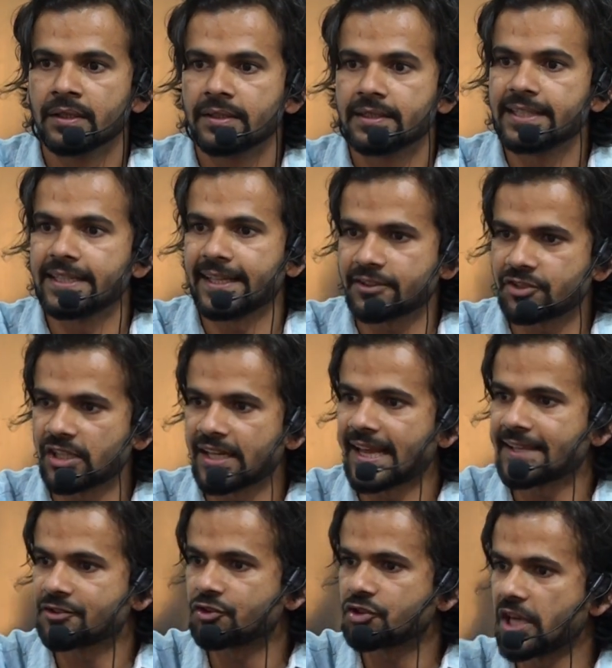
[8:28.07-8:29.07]
Direction
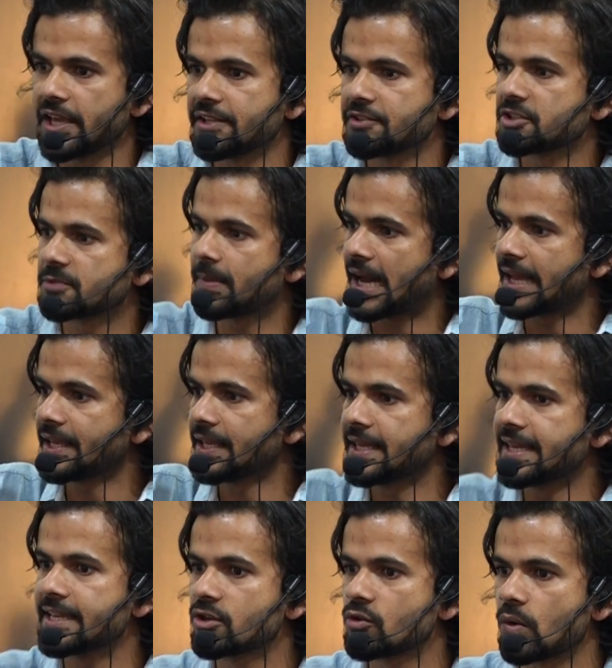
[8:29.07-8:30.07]
has changed by
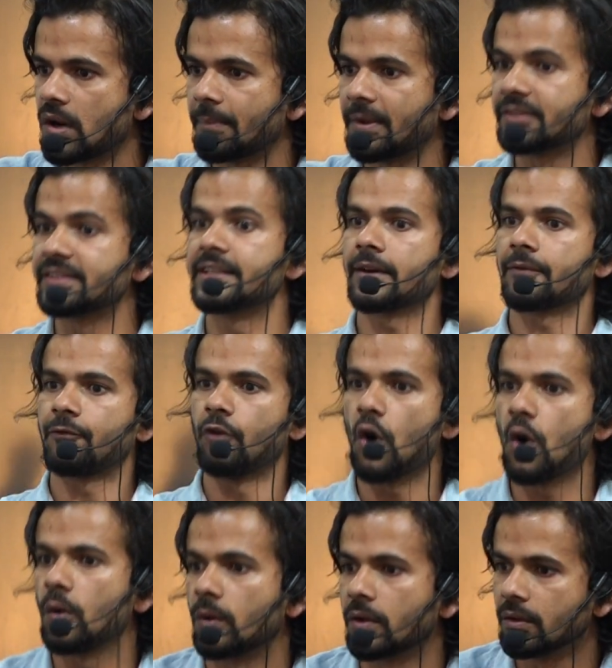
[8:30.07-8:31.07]
equal amount.
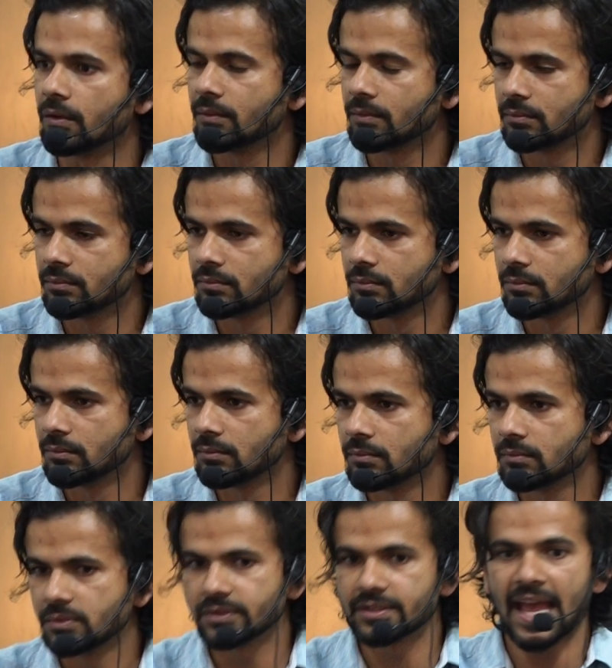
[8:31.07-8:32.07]
Therefore,
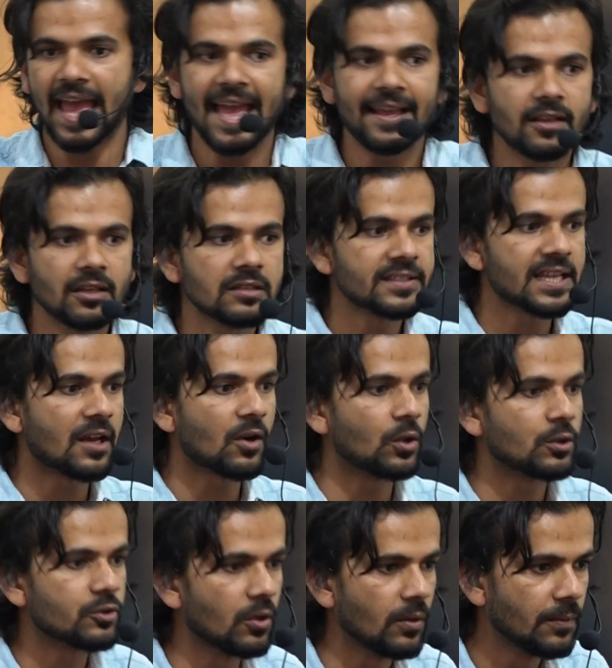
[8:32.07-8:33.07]
the angles are
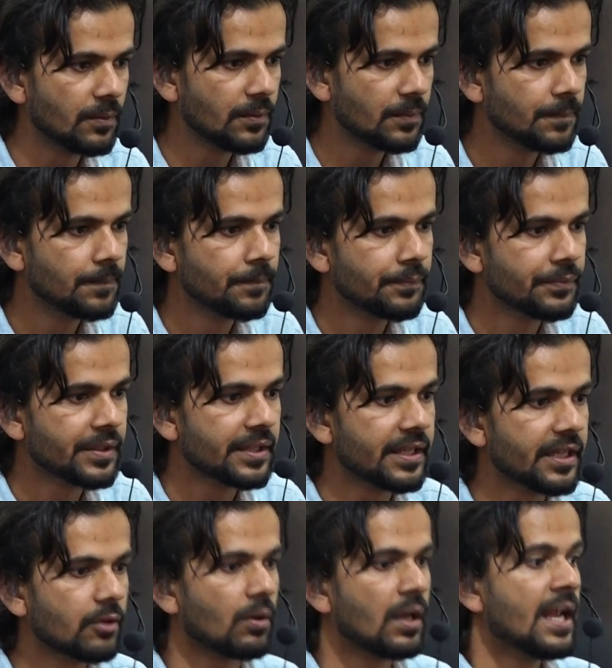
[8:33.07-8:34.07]
also
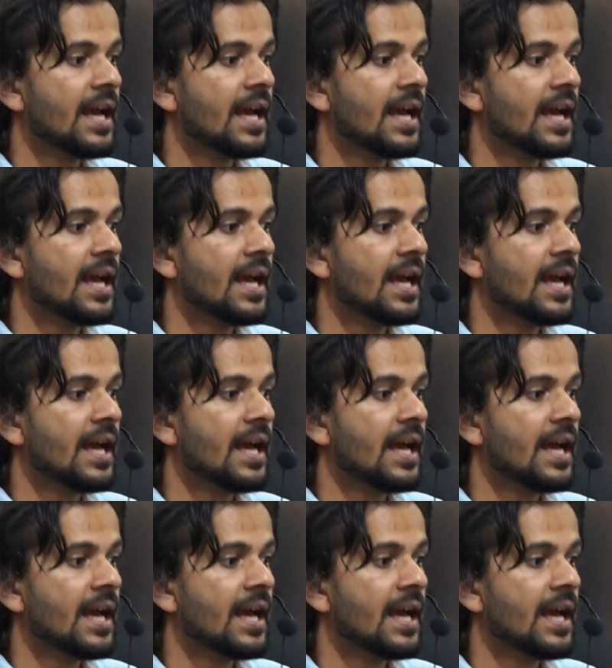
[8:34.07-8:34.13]
equal.